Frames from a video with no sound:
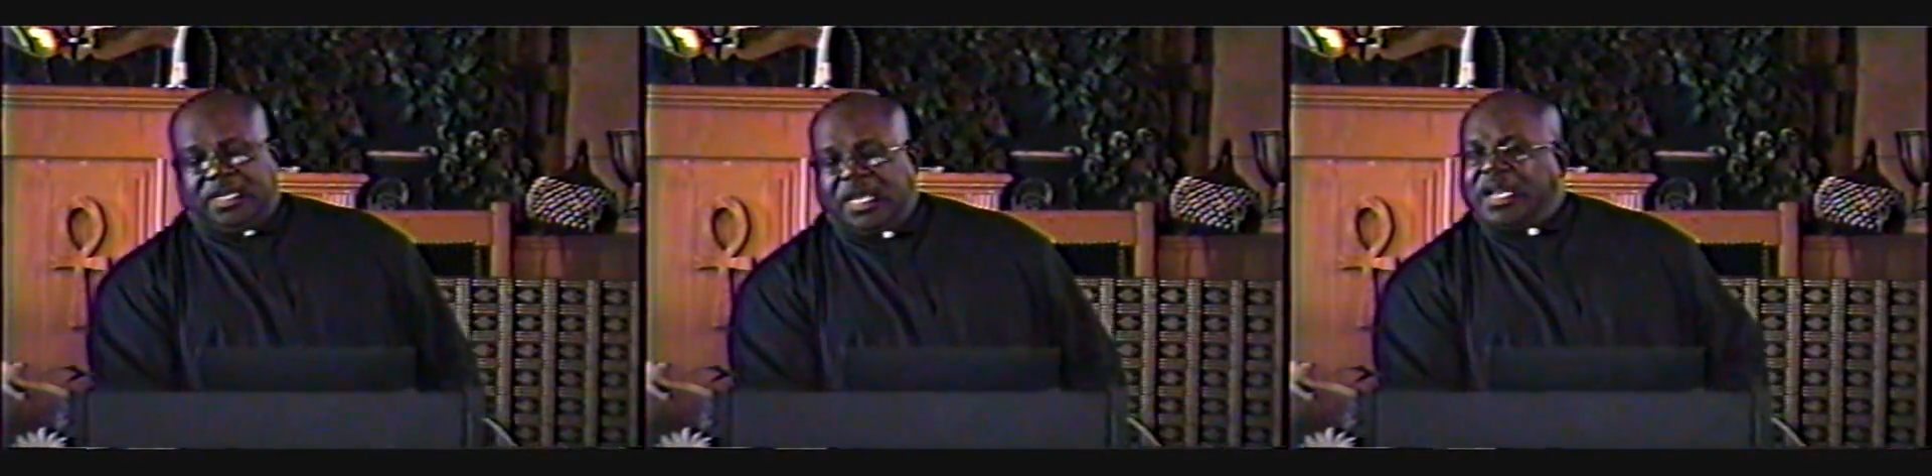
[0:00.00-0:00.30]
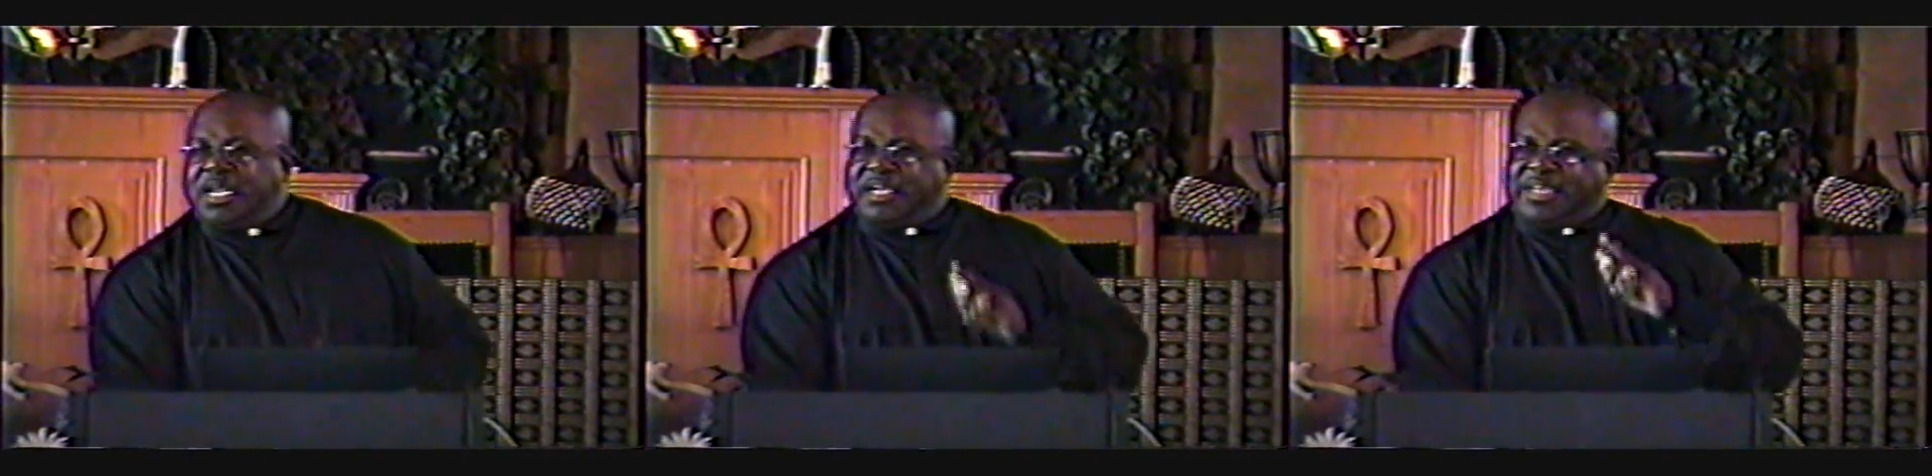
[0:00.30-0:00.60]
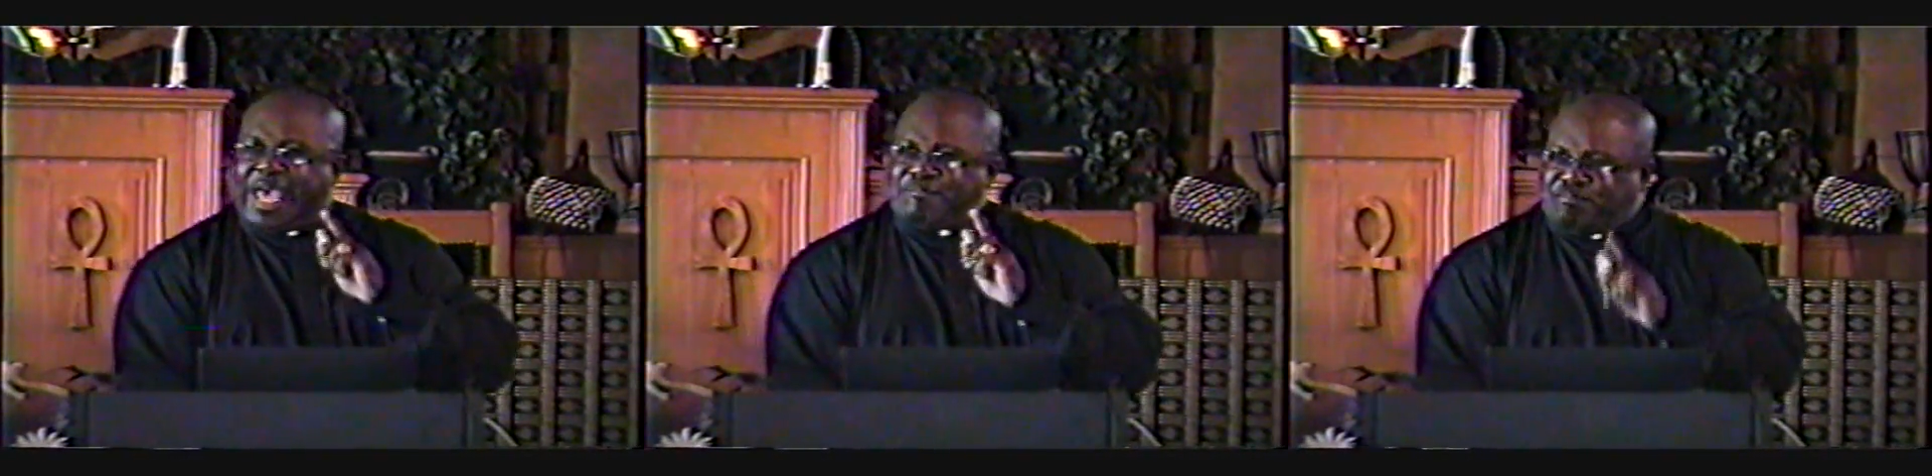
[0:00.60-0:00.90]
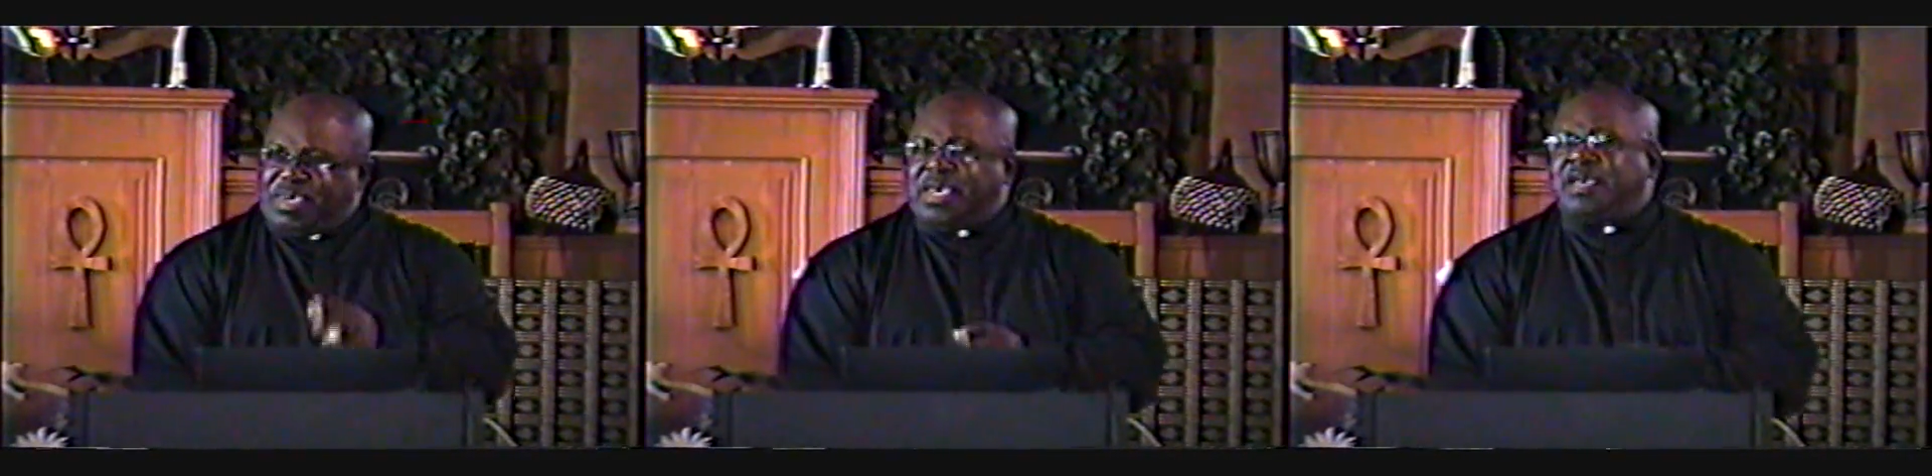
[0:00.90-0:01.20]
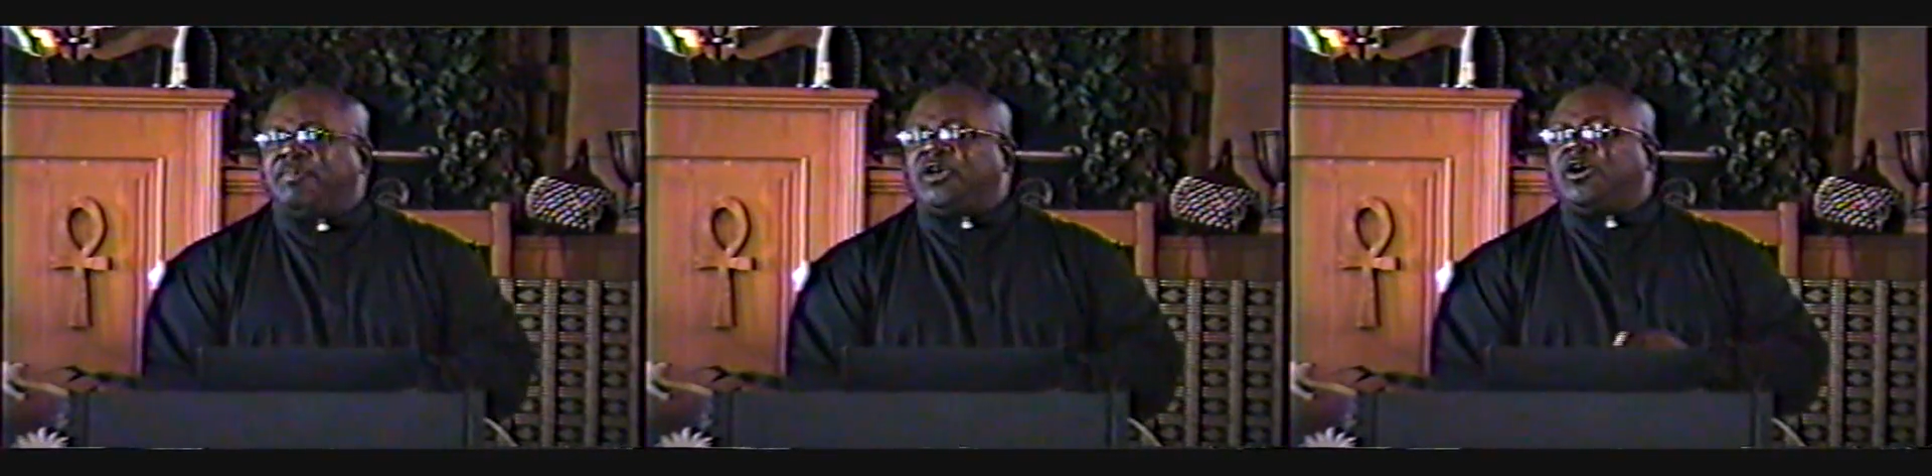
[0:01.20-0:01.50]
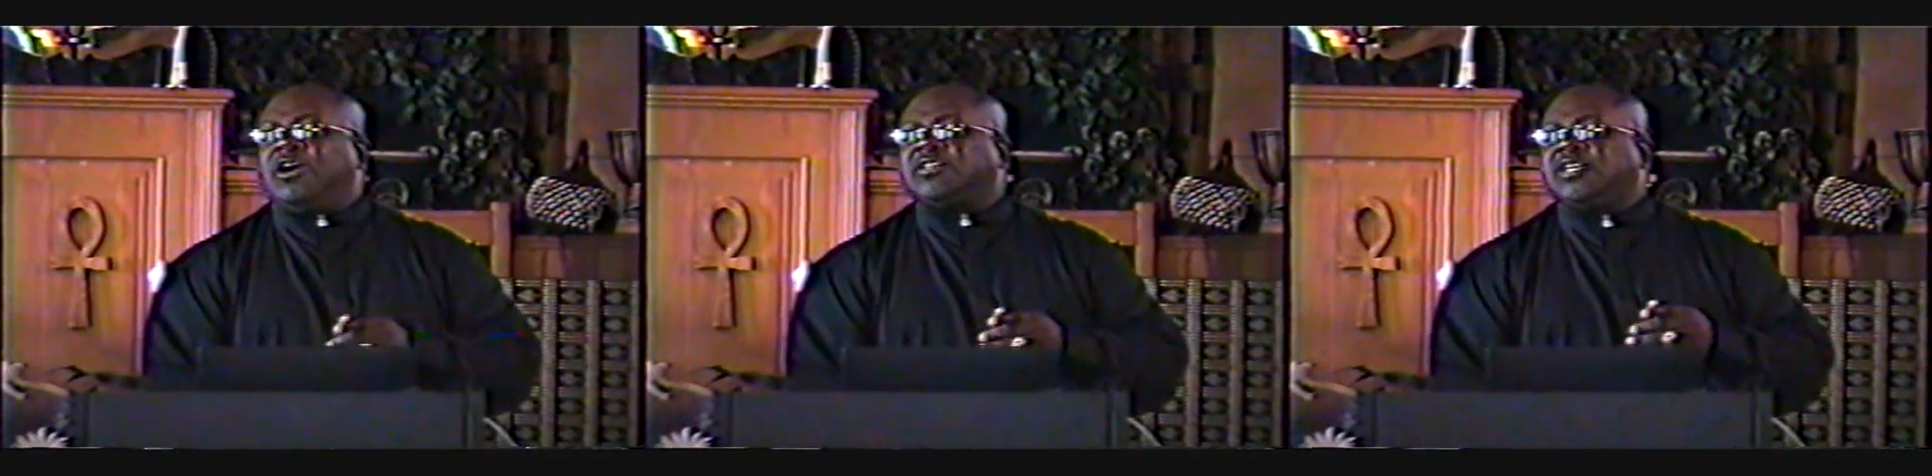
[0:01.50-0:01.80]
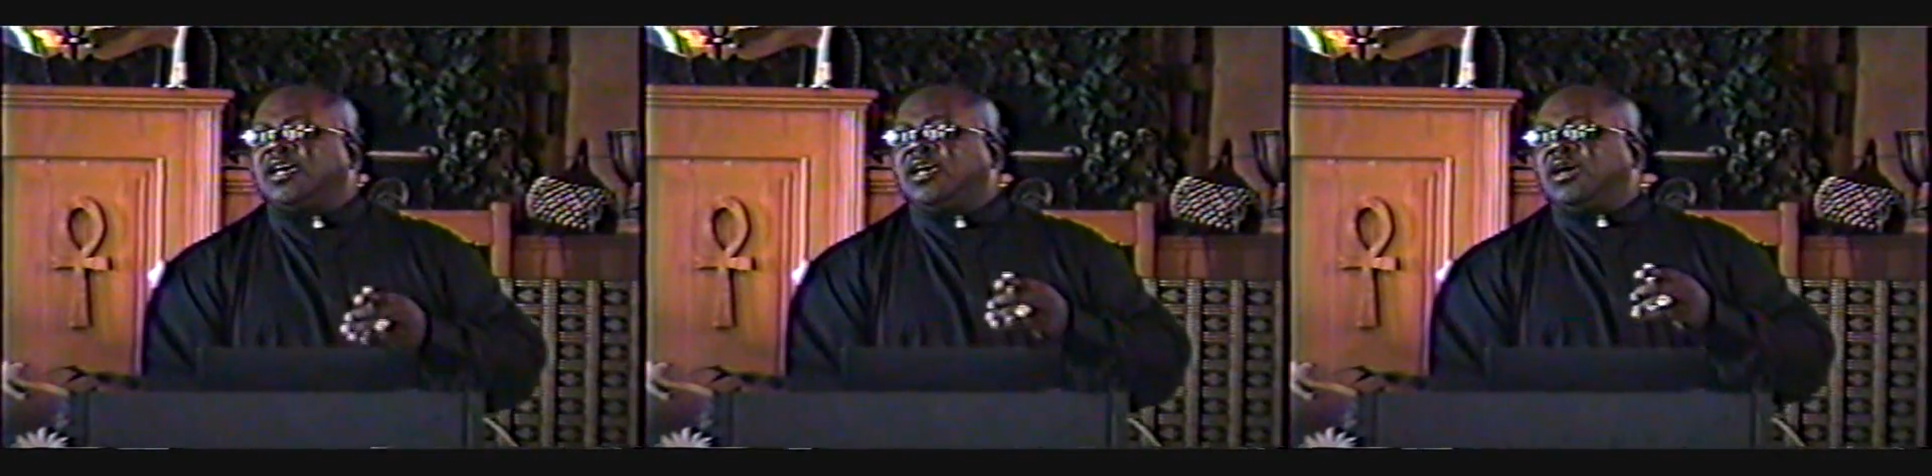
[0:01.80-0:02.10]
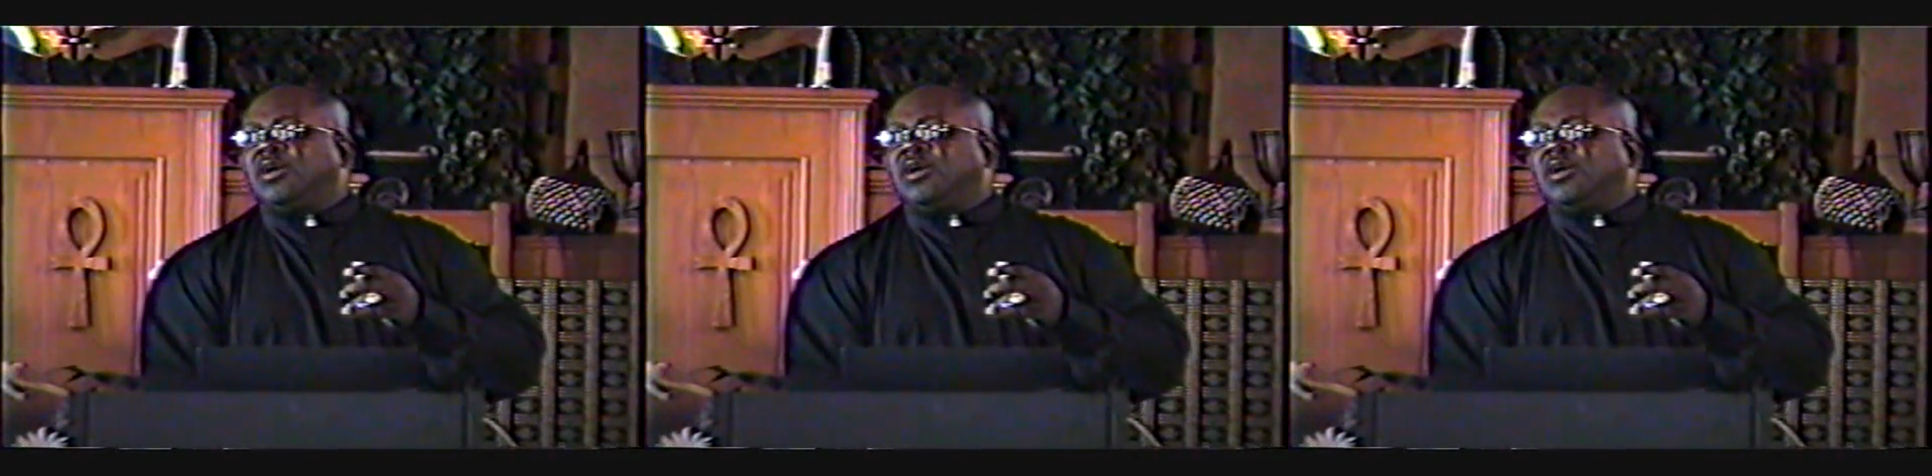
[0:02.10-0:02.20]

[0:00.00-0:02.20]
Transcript: It doesn't look that big because